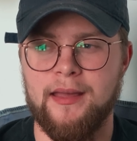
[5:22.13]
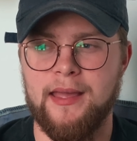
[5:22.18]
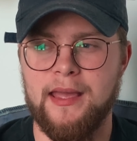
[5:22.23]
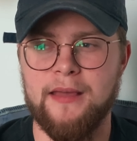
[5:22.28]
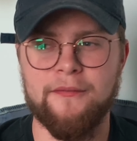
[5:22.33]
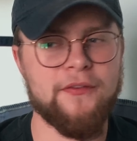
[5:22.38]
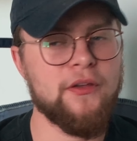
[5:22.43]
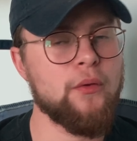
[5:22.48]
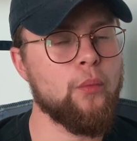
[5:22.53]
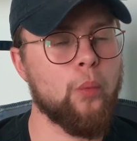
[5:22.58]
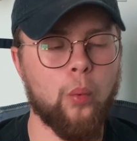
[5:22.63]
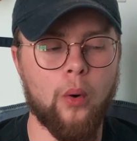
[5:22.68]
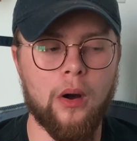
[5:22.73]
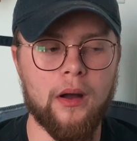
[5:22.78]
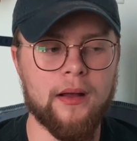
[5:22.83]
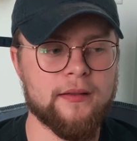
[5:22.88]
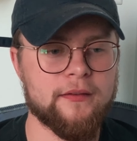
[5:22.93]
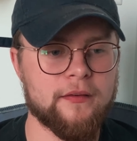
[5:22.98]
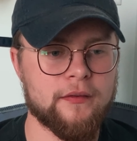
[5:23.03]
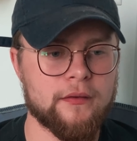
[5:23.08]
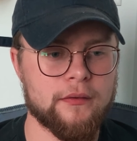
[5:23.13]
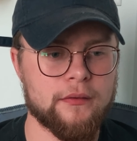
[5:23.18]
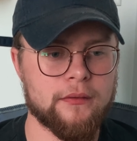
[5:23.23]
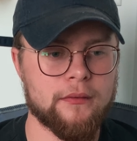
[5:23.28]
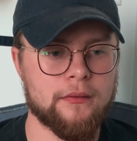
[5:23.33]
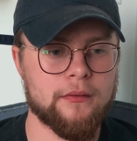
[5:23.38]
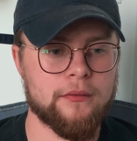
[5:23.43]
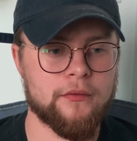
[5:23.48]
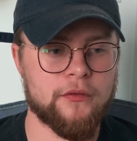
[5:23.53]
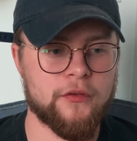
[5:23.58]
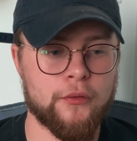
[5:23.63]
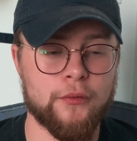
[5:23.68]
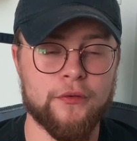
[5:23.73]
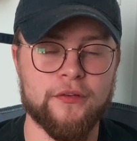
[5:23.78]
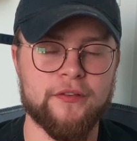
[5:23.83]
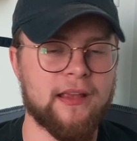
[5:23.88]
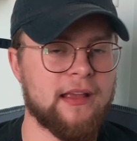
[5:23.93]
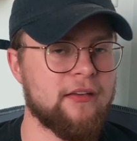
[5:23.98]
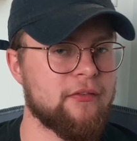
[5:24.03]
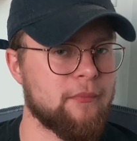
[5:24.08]
If you want to
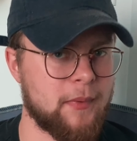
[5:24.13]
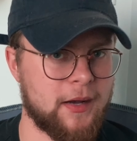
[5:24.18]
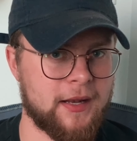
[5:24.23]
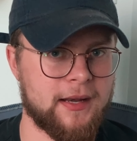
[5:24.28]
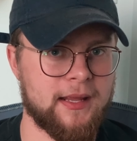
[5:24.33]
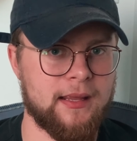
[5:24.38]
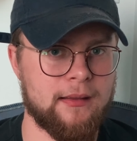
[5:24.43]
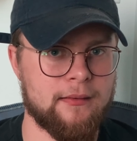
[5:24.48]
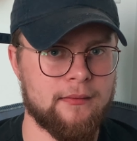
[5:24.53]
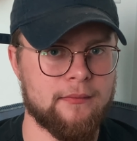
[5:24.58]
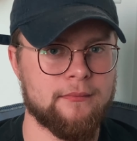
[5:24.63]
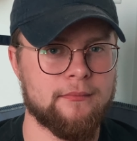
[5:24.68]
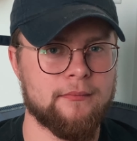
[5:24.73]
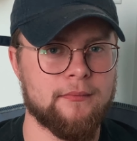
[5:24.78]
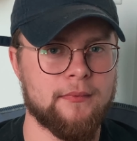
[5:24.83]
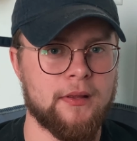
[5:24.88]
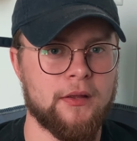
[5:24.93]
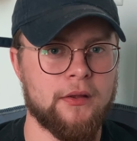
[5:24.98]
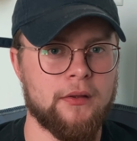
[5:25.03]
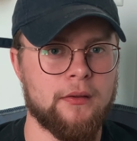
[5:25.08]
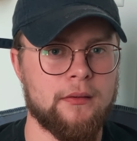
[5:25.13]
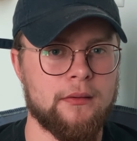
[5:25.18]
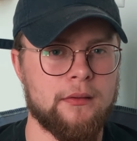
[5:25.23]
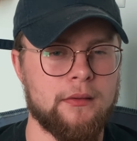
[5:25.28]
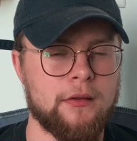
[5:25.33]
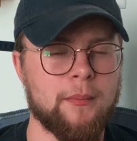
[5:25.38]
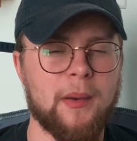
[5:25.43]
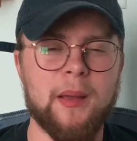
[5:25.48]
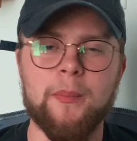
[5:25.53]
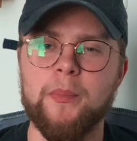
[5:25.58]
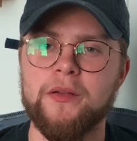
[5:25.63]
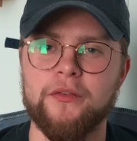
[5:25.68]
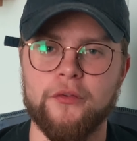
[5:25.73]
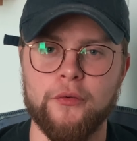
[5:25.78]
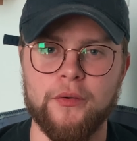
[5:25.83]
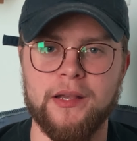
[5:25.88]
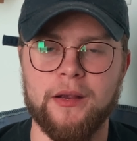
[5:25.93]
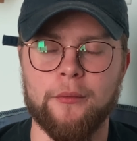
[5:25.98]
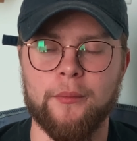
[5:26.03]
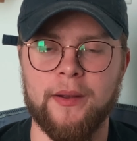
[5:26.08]
save money, you might be
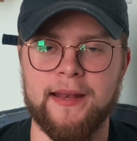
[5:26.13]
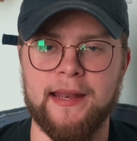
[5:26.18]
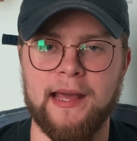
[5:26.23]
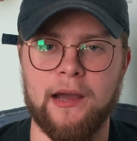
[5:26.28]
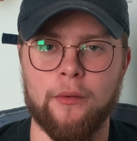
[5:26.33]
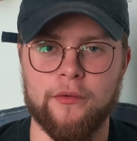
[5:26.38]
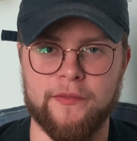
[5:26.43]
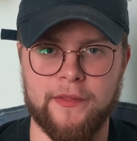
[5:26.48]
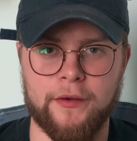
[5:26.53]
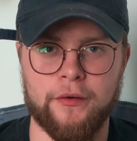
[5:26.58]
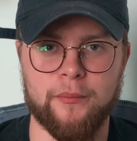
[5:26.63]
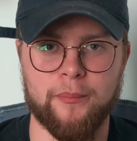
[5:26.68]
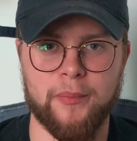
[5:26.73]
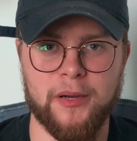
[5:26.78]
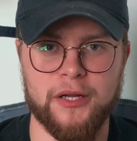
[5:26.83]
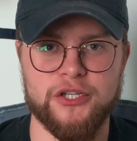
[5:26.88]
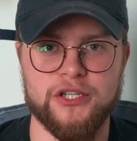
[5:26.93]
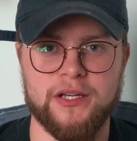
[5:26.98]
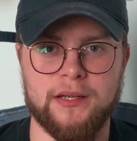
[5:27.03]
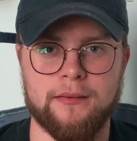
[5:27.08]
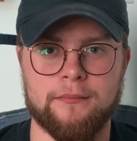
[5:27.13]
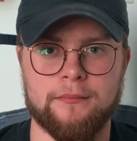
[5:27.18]
doing it right now without a budget.